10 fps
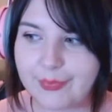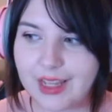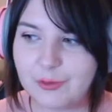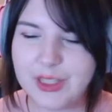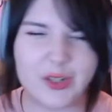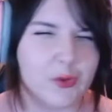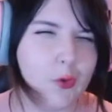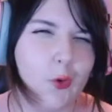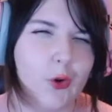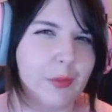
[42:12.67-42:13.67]
We
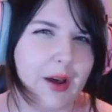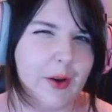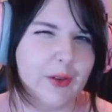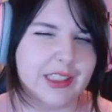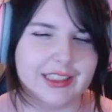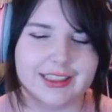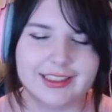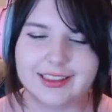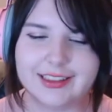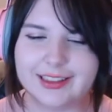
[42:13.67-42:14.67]
don't talk about
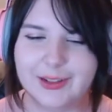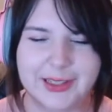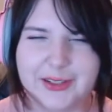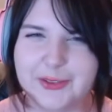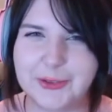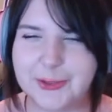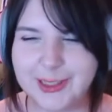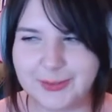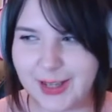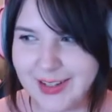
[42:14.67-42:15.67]
it. We don't
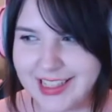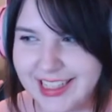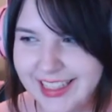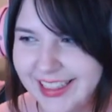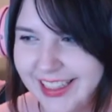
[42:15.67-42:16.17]
talk about it.